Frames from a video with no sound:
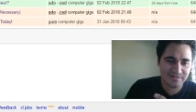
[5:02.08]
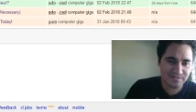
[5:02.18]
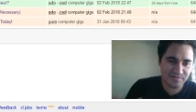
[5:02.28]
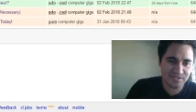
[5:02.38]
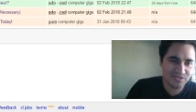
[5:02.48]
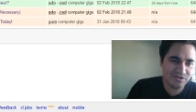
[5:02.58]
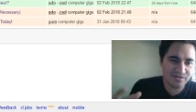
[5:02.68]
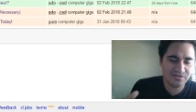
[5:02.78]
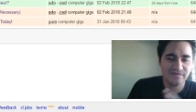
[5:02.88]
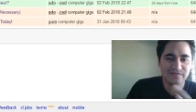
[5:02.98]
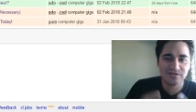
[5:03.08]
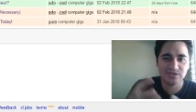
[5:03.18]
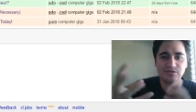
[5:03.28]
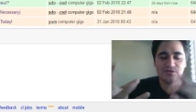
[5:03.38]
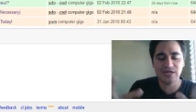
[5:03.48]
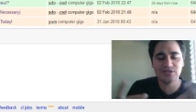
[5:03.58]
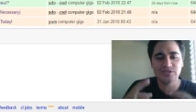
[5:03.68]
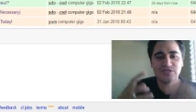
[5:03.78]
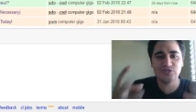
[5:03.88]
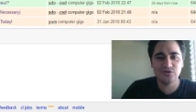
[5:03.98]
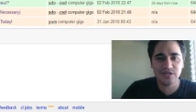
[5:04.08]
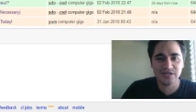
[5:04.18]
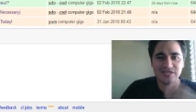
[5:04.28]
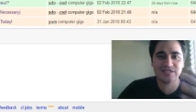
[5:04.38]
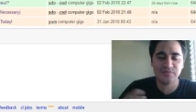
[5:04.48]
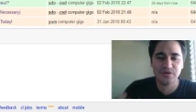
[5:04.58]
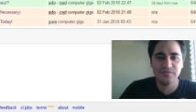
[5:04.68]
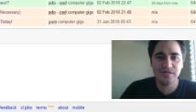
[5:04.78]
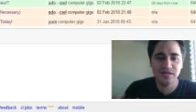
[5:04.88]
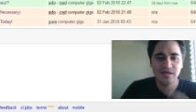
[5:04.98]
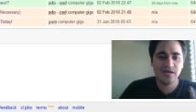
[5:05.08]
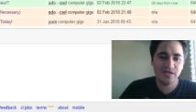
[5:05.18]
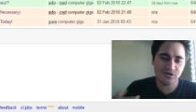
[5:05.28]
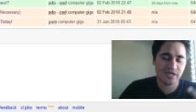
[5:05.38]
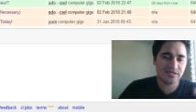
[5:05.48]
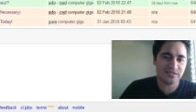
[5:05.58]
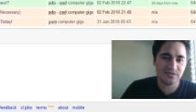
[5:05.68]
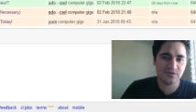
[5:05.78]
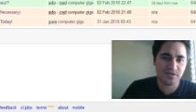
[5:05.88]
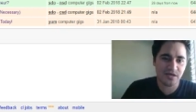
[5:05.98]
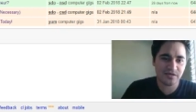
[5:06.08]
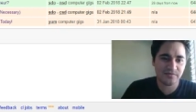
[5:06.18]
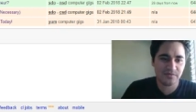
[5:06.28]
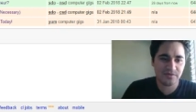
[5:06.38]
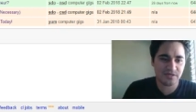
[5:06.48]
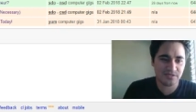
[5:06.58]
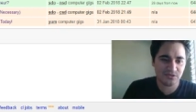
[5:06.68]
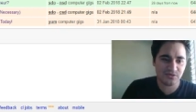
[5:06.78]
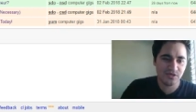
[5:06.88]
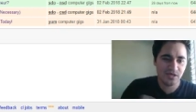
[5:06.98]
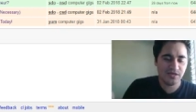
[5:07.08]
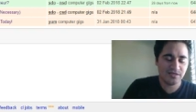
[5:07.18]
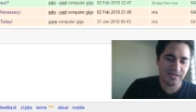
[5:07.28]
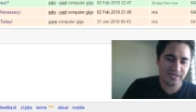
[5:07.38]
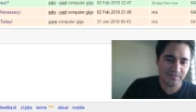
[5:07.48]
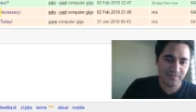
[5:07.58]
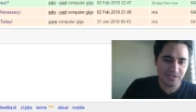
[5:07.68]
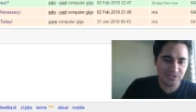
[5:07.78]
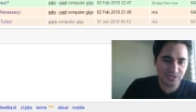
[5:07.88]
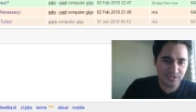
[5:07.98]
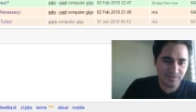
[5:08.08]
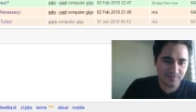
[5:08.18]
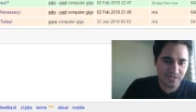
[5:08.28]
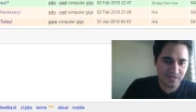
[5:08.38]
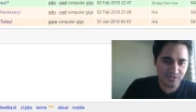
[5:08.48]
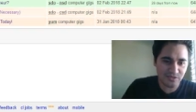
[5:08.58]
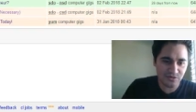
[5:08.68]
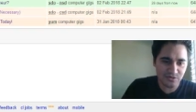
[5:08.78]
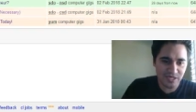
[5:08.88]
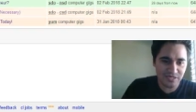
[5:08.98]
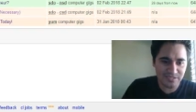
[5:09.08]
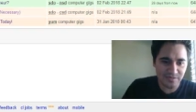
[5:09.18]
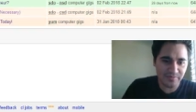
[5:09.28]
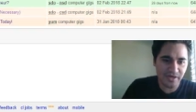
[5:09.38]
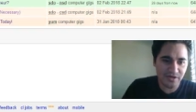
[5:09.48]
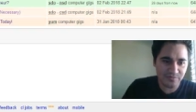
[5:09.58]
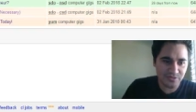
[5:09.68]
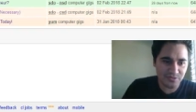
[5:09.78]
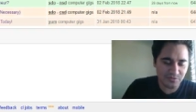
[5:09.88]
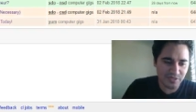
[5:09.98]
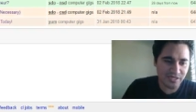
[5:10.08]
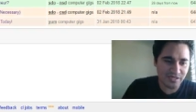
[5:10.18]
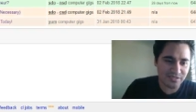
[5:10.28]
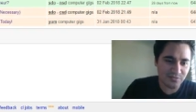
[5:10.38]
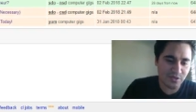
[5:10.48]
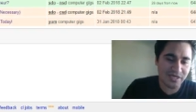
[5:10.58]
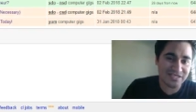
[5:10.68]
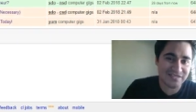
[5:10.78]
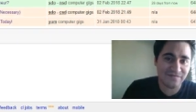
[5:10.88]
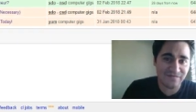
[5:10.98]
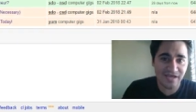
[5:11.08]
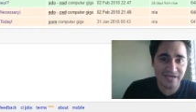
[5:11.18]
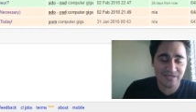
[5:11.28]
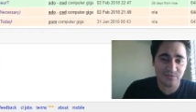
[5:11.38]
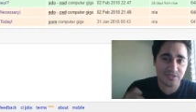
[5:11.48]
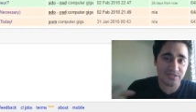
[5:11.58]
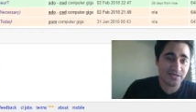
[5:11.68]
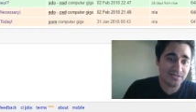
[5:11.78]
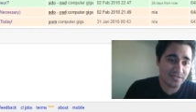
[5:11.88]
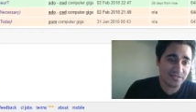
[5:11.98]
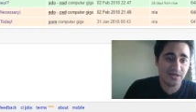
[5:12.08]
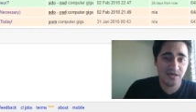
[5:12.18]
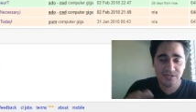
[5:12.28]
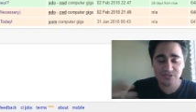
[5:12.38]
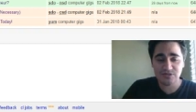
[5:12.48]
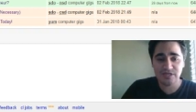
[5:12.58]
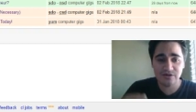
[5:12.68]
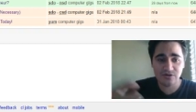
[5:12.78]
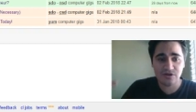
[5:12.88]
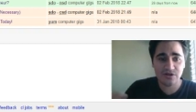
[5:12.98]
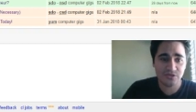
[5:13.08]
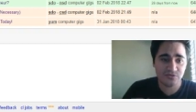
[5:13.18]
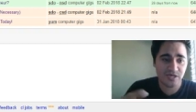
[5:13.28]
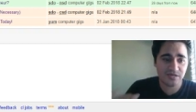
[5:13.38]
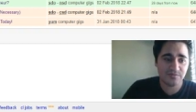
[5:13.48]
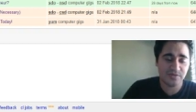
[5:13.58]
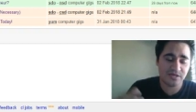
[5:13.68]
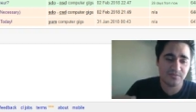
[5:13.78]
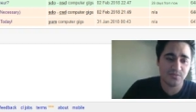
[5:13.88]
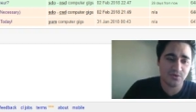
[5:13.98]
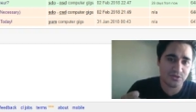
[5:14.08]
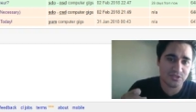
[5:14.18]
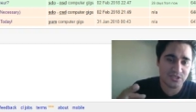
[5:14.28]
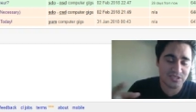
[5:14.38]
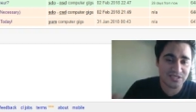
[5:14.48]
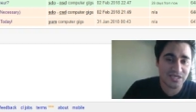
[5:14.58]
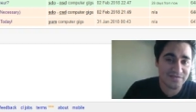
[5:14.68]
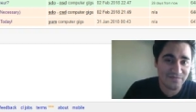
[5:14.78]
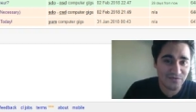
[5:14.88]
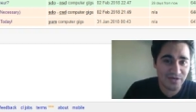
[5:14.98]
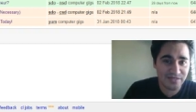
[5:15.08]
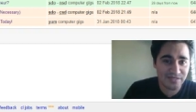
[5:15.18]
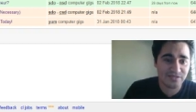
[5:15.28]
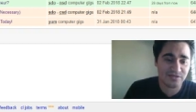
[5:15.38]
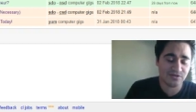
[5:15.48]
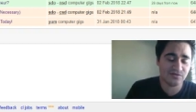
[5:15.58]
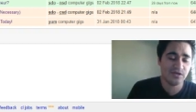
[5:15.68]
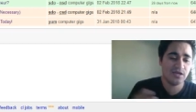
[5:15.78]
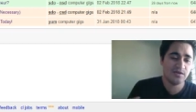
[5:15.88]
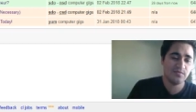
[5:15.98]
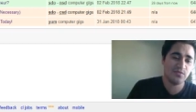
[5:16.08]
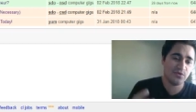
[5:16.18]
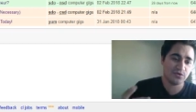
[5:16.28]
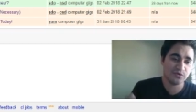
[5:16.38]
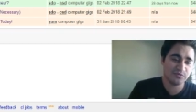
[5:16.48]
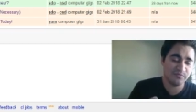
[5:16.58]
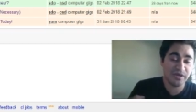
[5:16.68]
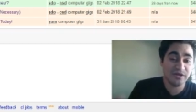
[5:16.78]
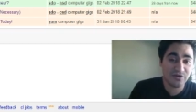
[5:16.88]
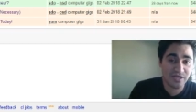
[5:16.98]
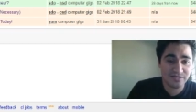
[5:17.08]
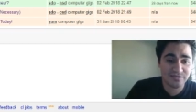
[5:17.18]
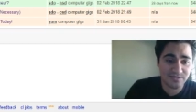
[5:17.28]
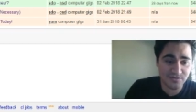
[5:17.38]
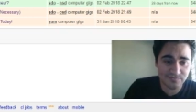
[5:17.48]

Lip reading: be and you have to actually do it and experiment, and you'll kind of see what I'm talking about, because you'll, like I mentioned, I'm kind of, you kind of see a pattern between what gets flagged and what doesn't. So later on, you kind of become more successful at it, more better at it. So